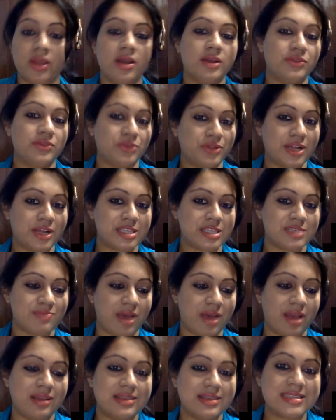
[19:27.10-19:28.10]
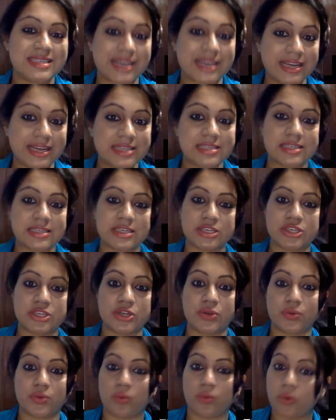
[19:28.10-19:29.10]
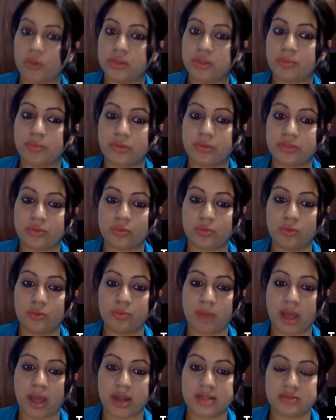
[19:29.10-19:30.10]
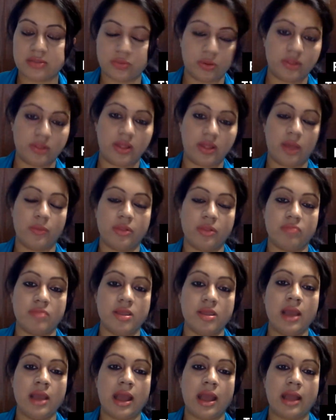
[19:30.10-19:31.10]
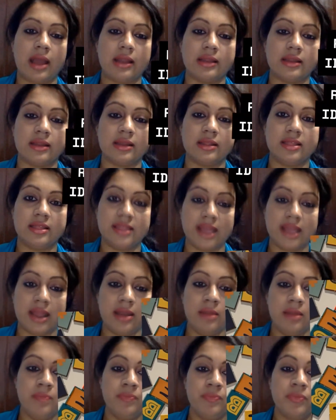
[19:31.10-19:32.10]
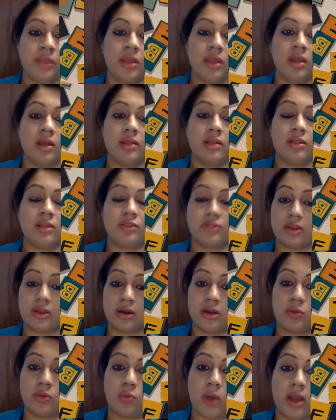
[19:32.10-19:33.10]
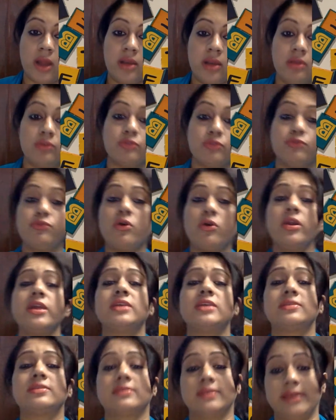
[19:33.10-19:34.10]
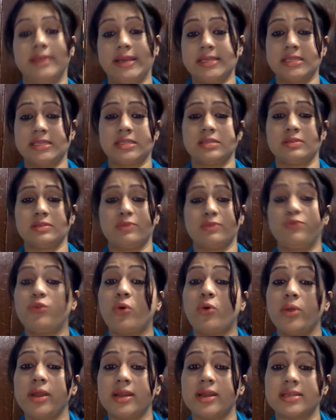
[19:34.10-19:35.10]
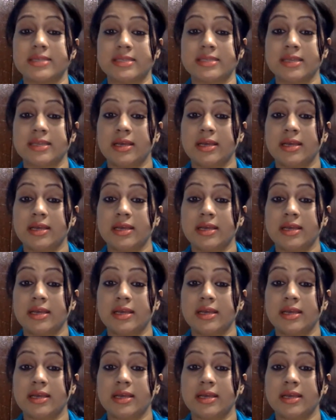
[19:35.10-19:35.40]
So that's my second suggestion to all the preschool parents who are there with me. And then the third one, phonics. Yes, phonics.